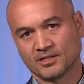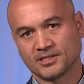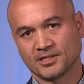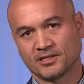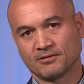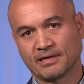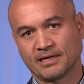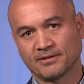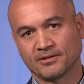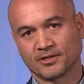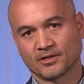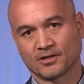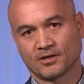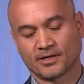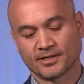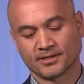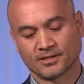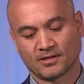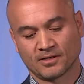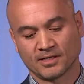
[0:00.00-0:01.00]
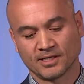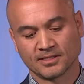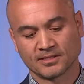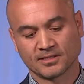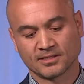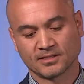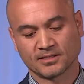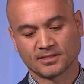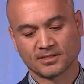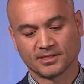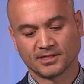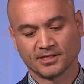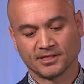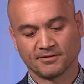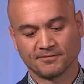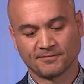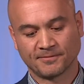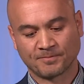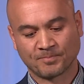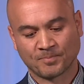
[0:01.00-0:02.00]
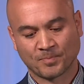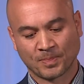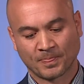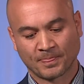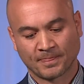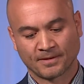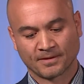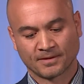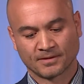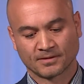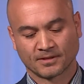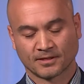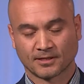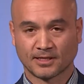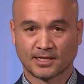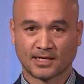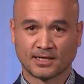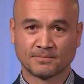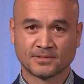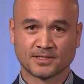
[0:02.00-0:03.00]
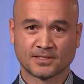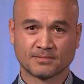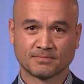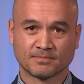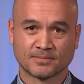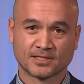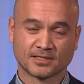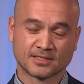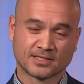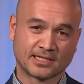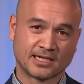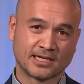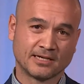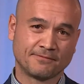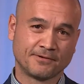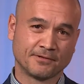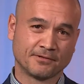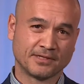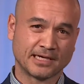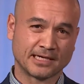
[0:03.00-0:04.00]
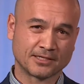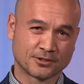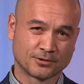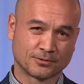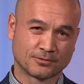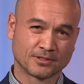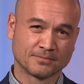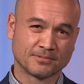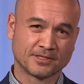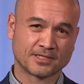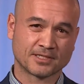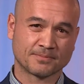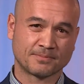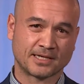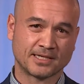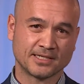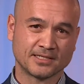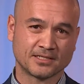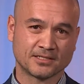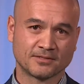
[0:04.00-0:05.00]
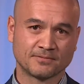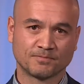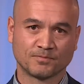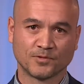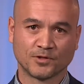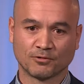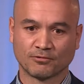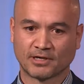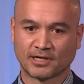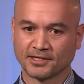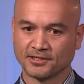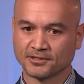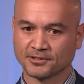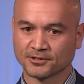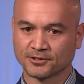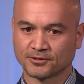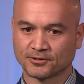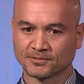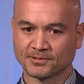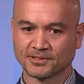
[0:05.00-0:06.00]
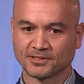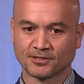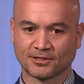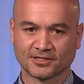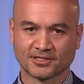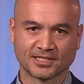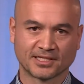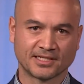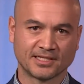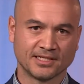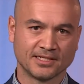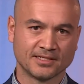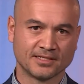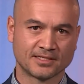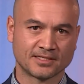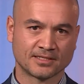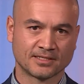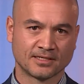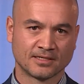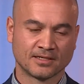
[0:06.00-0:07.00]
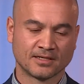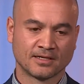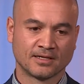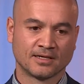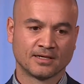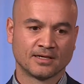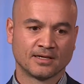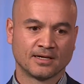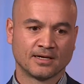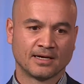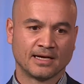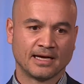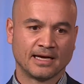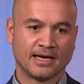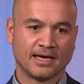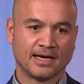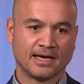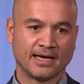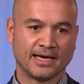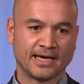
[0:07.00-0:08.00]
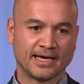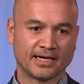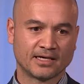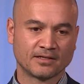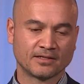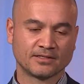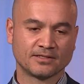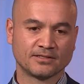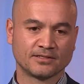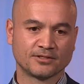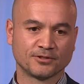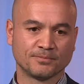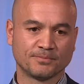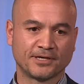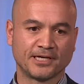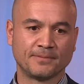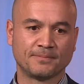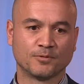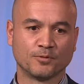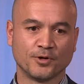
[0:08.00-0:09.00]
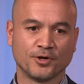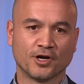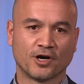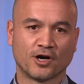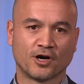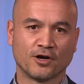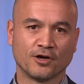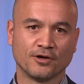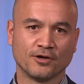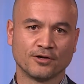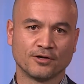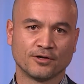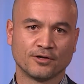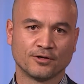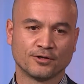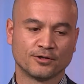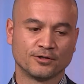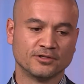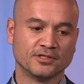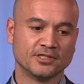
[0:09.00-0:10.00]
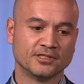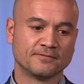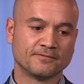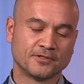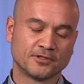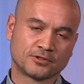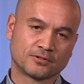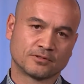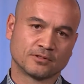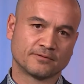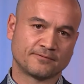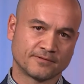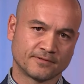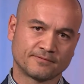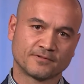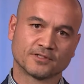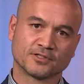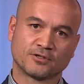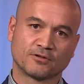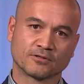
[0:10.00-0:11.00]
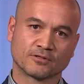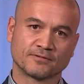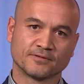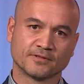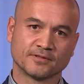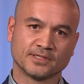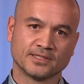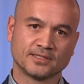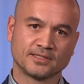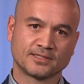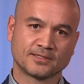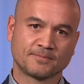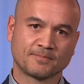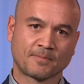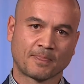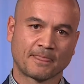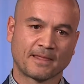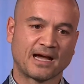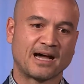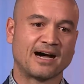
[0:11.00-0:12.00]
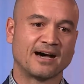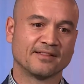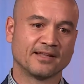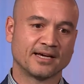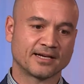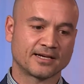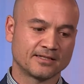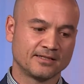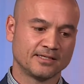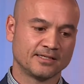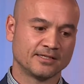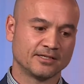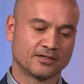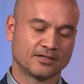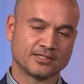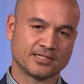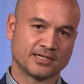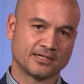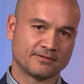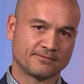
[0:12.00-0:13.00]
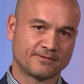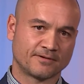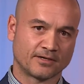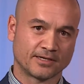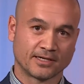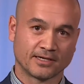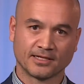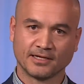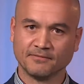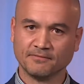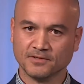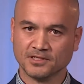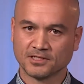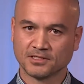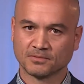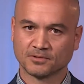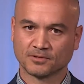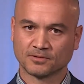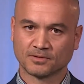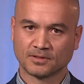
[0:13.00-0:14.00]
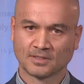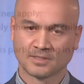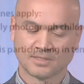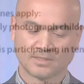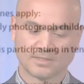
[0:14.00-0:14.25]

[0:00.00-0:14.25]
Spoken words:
idea around the guidelines is to give clubs, so say if you're in that tournament space, you're running a tournament, lots of kids, how do people know who the official photographer is? Are they clearly identified? Are they visible?